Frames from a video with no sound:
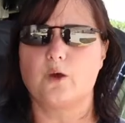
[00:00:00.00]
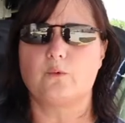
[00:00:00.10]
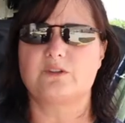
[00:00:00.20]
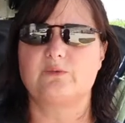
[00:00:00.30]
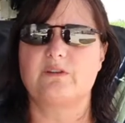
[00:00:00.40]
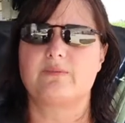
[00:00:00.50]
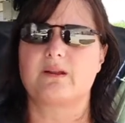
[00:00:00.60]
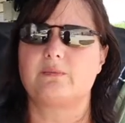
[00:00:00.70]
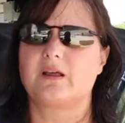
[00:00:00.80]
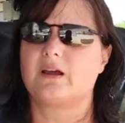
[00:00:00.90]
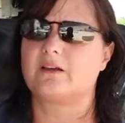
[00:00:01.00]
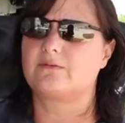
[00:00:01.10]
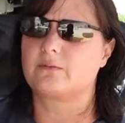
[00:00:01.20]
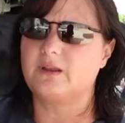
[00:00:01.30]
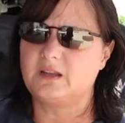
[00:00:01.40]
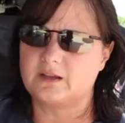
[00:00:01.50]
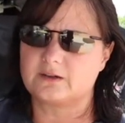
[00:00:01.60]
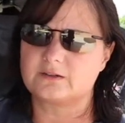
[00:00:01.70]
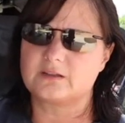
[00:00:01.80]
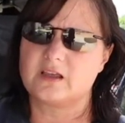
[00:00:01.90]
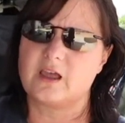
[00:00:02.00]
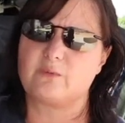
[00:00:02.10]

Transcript: which we've been applying for many years,